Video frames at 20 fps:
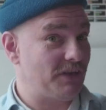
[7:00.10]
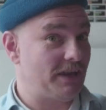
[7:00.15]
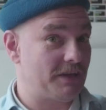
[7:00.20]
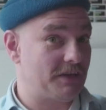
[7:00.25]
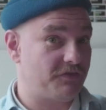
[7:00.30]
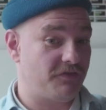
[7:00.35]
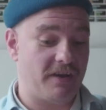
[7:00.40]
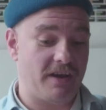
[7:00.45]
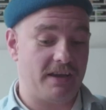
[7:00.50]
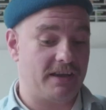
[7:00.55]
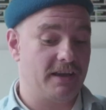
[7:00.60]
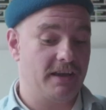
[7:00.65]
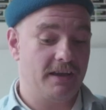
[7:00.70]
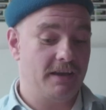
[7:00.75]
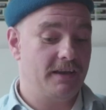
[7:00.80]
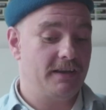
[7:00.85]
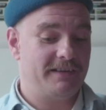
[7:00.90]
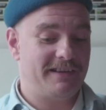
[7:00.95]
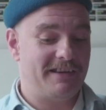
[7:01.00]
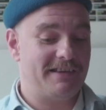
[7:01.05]
is fake,
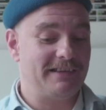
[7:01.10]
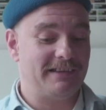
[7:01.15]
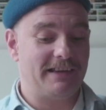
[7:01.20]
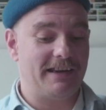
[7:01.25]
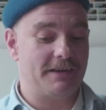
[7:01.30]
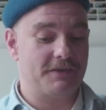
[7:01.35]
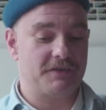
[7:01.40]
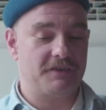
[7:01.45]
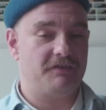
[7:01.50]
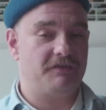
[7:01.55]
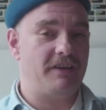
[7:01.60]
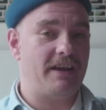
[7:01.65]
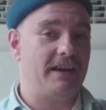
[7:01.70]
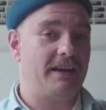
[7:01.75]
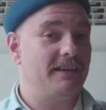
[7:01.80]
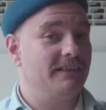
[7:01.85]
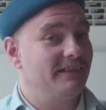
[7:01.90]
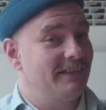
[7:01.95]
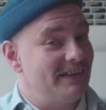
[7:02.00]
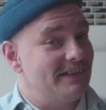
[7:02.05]
Disneyland isn't
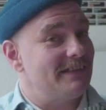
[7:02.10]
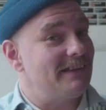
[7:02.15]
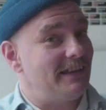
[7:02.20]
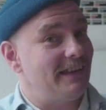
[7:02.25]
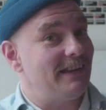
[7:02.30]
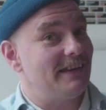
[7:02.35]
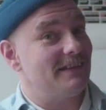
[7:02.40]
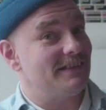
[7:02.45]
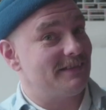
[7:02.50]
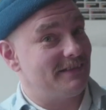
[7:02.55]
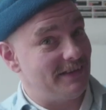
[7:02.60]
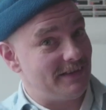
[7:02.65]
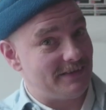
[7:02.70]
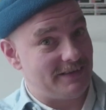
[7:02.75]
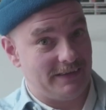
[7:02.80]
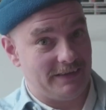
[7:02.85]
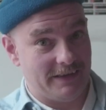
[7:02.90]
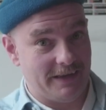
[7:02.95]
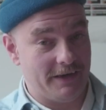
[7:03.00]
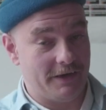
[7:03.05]
fake. Disneyland is
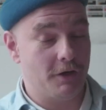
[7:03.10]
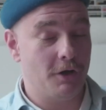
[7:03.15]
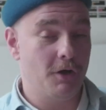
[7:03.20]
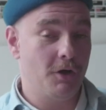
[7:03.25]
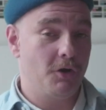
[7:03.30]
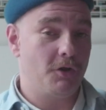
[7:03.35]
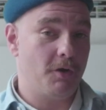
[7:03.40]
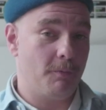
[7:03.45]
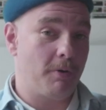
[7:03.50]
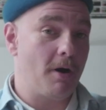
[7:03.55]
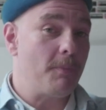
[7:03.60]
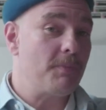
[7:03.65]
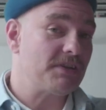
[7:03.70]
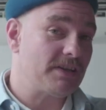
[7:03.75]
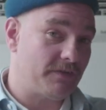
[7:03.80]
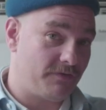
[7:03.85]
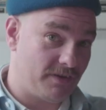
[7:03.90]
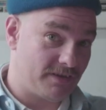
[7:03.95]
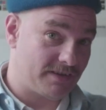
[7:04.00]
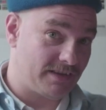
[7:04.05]
Disneyland. The purpose
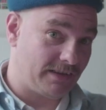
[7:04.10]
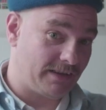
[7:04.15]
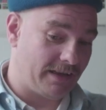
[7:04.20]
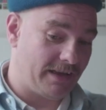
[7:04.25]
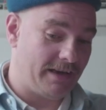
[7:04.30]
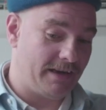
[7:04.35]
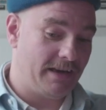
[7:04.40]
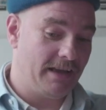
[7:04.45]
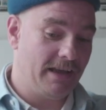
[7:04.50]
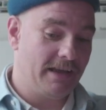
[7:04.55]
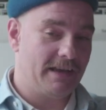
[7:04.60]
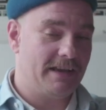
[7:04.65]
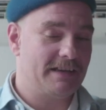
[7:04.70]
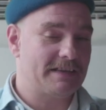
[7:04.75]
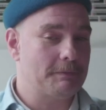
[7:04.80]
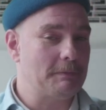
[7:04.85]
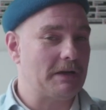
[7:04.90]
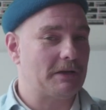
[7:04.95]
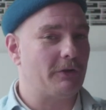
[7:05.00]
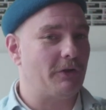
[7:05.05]
of Disneyland is
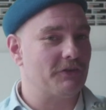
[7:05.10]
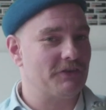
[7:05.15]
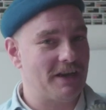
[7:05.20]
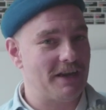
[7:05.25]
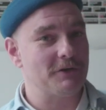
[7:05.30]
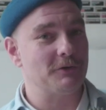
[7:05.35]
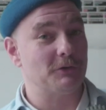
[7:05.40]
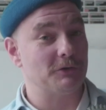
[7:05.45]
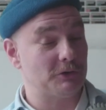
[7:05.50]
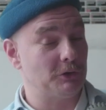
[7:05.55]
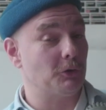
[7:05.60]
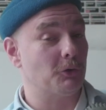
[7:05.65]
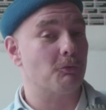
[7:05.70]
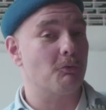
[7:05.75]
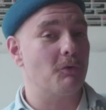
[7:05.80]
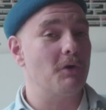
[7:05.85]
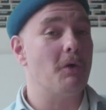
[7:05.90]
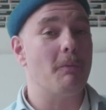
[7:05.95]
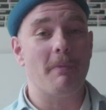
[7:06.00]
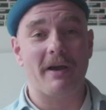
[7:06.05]
to make Los Angeles look
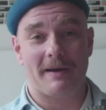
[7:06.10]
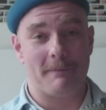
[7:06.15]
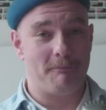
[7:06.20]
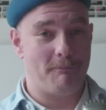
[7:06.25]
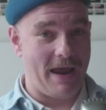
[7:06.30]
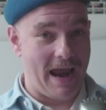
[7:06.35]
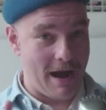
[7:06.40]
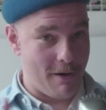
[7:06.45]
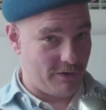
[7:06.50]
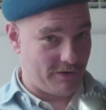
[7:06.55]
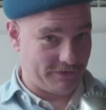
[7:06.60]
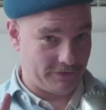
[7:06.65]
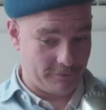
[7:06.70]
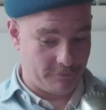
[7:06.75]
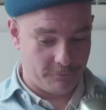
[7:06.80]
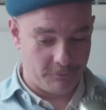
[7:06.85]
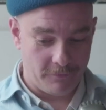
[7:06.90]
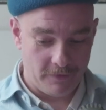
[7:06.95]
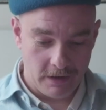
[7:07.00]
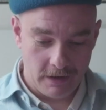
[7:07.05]
real by comparison.
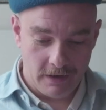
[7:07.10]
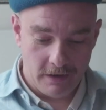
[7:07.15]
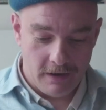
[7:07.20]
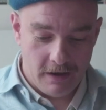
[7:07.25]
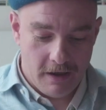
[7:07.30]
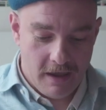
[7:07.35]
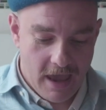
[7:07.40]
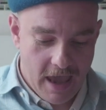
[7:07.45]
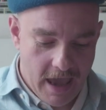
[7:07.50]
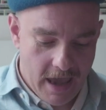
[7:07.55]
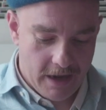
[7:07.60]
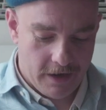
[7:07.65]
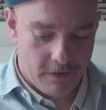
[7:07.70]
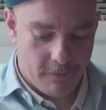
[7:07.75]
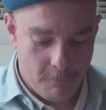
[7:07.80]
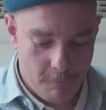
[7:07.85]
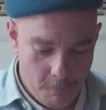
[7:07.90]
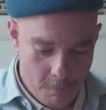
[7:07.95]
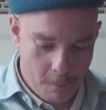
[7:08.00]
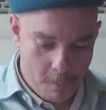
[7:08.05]
And
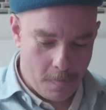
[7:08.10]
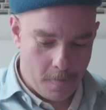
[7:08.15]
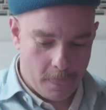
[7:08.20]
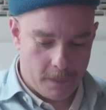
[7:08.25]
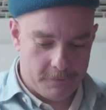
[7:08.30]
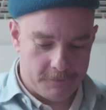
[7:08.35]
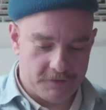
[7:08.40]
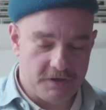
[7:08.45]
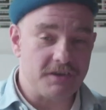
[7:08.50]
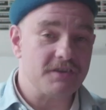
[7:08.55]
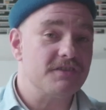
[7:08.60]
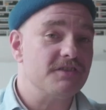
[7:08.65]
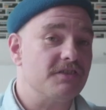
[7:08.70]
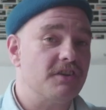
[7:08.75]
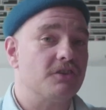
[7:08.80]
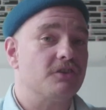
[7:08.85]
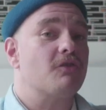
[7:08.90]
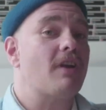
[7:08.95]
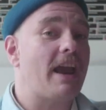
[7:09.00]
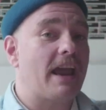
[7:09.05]
Dungeons
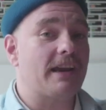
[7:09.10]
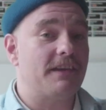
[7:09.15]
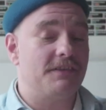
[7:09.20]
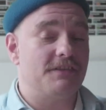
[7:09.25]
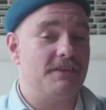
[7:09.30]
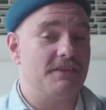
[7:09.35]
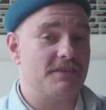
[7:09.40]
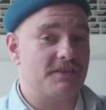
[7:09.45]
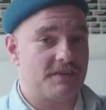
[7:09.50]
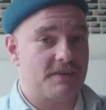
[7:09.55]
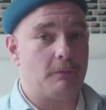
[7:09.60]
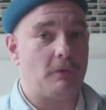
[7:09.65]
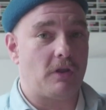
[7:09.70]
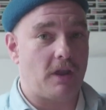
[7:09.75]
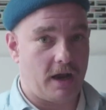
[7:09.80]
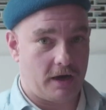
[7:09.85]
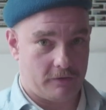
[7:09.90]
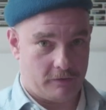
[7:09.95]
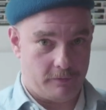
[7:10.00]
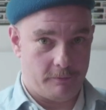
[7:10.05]
and Dragons is a
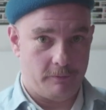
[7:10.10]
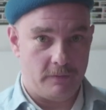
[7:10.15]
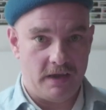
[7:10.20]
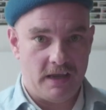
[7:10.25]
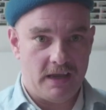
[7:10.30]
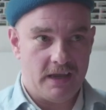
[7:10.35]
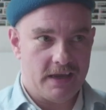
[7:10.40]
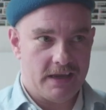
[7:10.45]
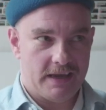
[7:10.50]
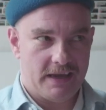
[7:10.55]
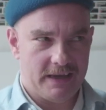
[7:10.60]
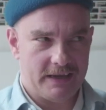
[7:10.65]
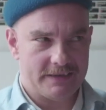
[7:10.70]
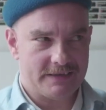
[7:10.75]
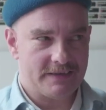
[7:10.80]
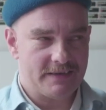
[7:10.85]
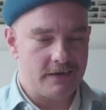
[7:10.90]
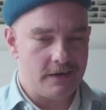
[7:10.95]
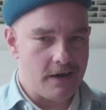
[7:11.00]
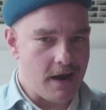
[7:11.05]
simulacrum.
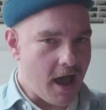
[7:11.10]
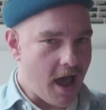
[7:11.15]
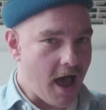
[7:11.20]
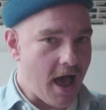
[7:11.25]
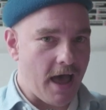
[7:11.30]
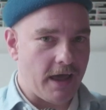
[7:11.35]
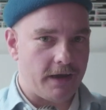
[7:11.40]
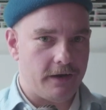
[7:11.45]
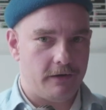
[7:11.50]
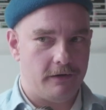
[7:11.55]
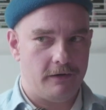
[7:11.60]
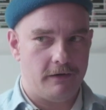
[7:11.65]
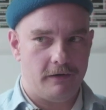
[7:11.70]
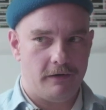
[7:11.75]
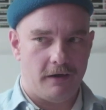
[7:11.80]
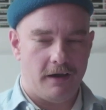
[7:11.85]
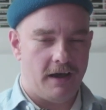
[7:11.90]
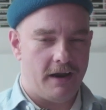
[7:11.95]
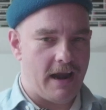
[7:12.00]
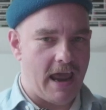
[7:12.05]
It's not
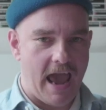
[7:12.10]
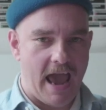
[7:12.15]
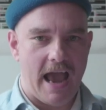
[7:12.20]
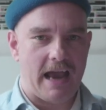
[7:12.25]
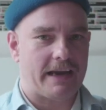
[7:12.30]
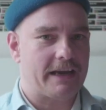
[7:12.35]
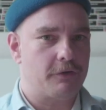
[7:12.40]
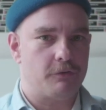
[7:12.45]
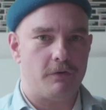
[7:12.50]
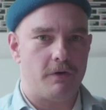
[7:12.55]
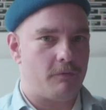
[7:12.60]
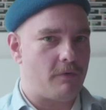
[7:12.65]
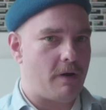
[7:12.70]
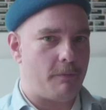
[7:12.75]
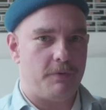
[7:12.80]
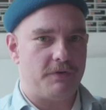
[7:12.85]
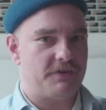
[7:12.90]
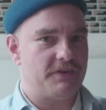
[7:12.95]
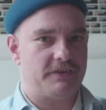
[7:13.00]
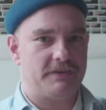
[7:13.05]
an accurate
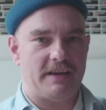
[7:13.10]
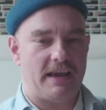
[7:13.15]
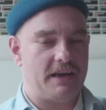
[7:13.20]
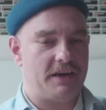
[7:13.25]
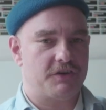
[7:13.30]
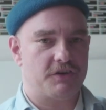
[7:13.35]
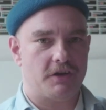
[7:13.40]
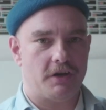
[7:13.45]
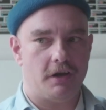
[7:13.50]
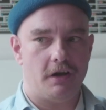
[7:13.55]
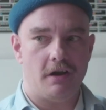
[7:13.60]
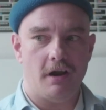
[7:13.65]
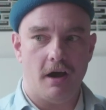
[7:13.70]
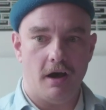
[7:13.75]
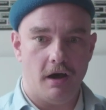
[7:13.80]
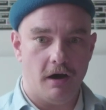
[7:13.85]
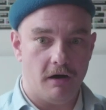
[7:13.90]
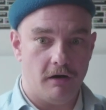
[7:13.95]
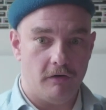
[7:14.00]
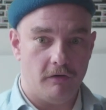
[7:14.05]
representation
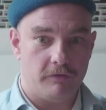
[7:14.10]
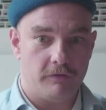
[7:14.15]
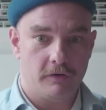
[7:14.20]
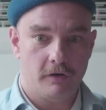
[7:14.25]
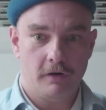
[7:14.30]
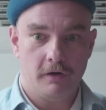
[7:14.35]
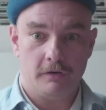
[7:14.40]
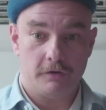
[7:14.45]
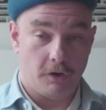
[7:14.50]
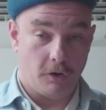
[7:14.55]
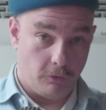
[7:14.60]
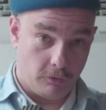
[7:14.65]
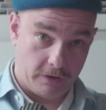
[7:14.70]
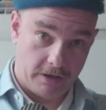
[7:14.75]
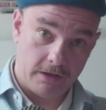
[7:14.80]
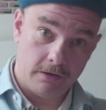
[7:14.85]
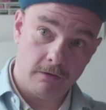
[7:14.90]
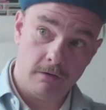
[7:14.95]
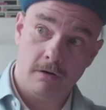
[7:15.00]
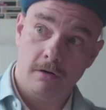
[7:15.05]
of
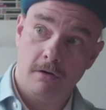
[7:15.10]
Tolkien